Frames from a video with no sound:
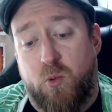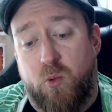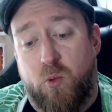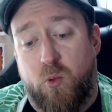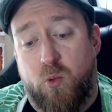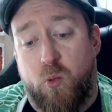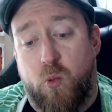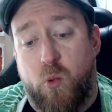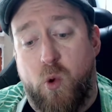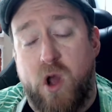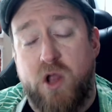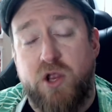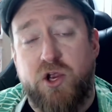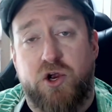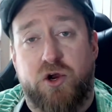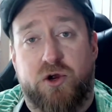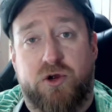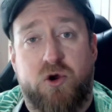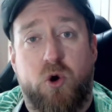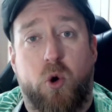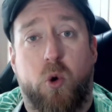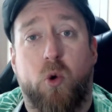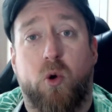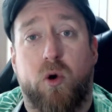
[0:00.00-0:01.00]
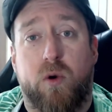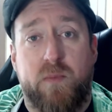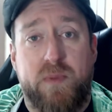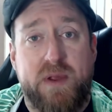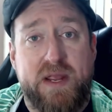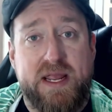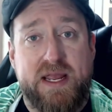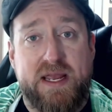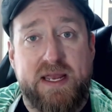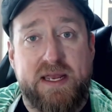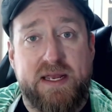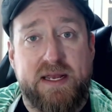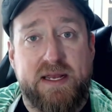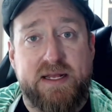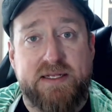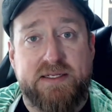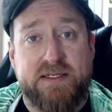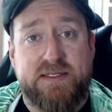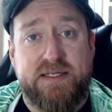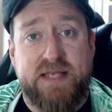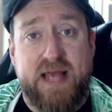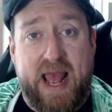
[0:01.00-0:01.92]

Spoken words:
what your core being is